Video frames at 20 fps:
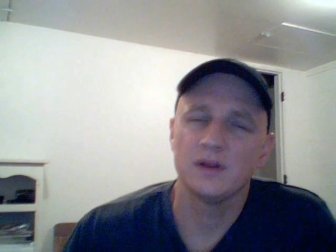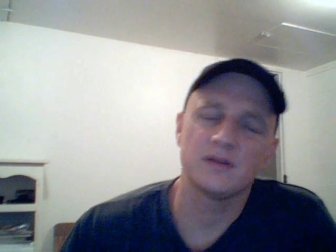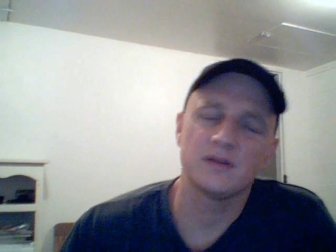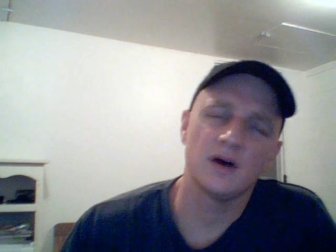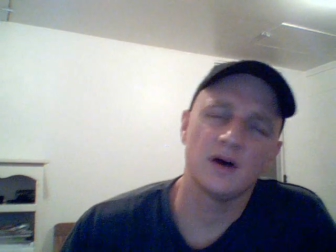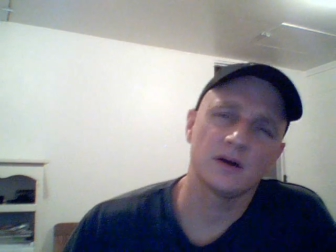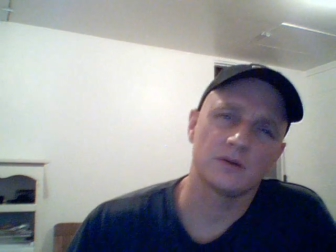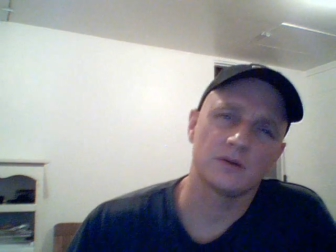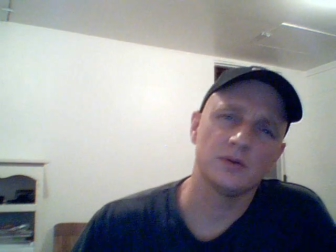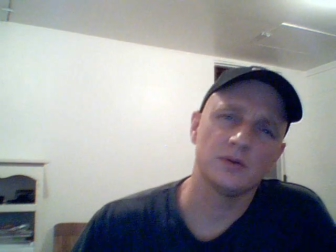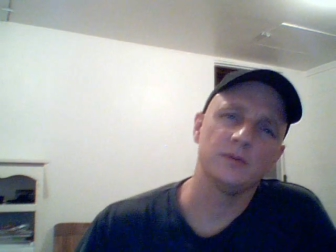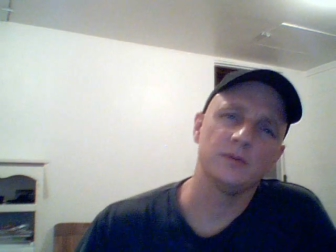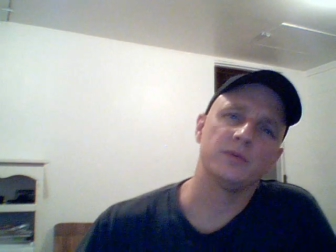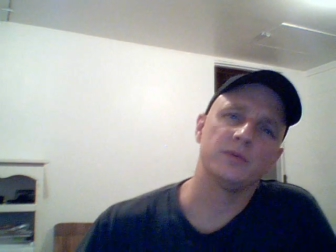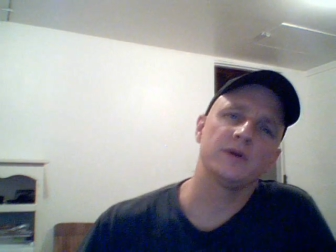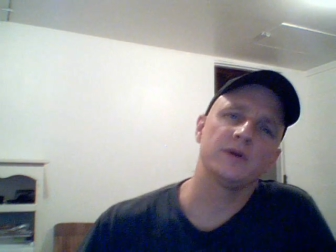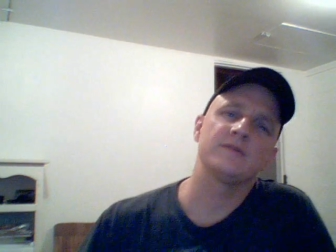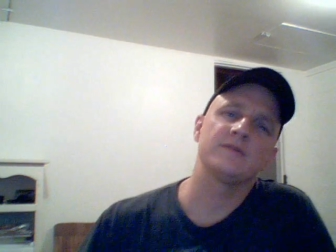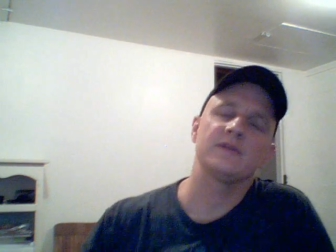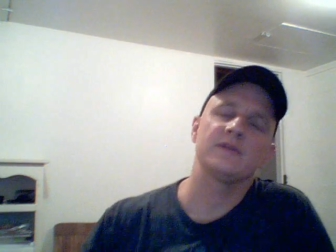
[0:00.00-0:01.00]
talk real
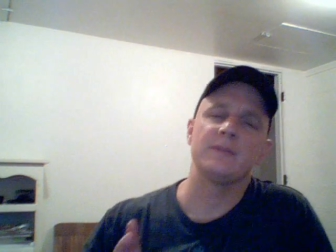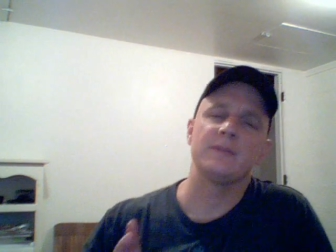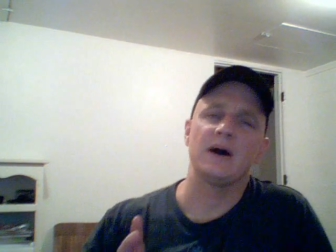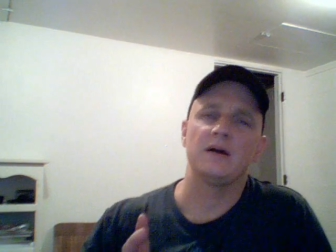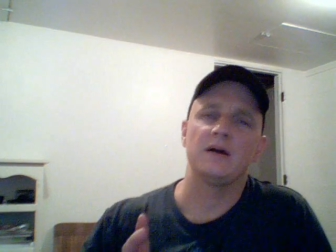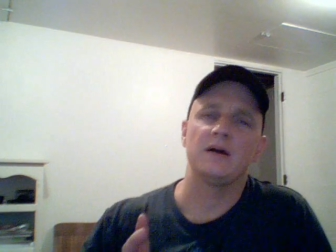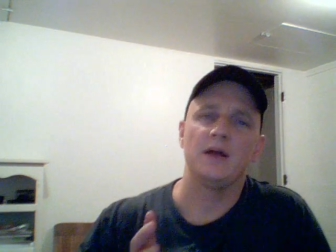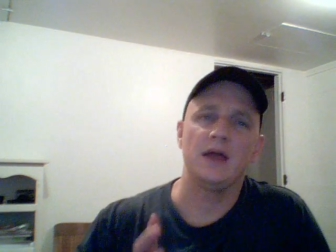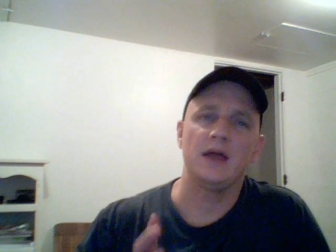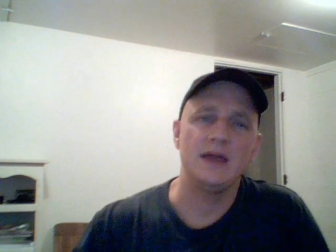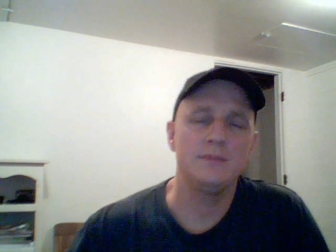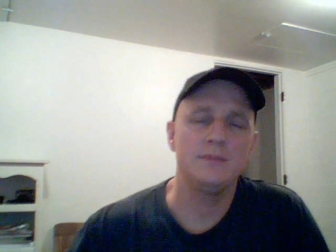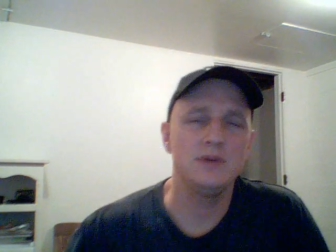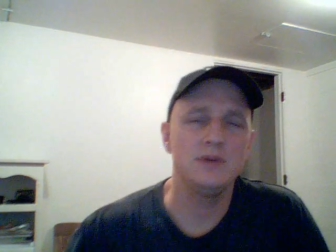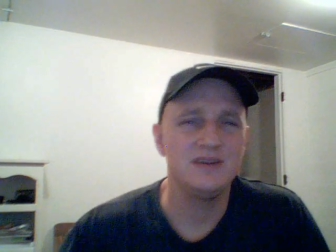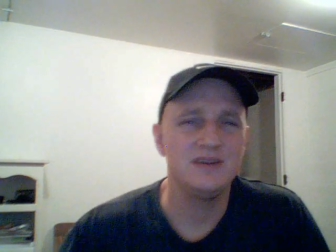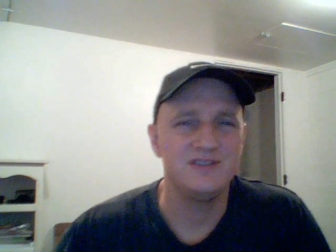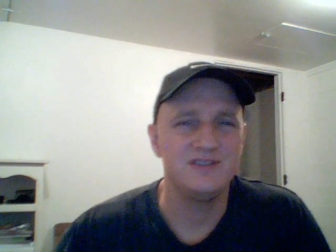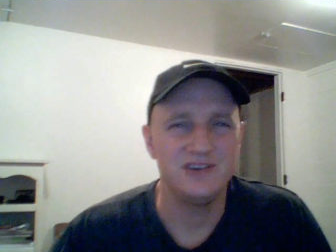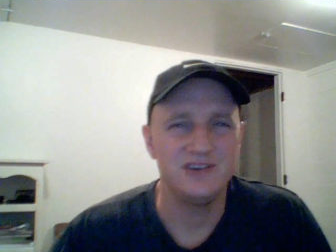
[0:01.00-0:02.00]
briefly about
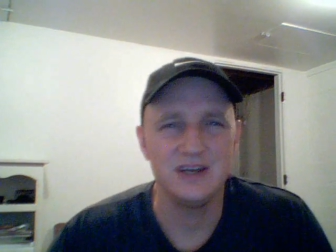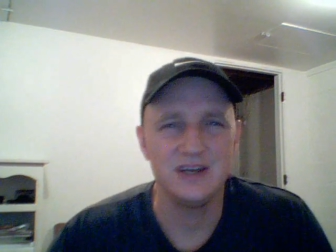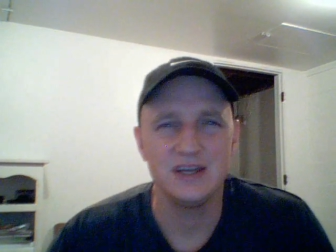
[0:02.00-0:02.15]
ABG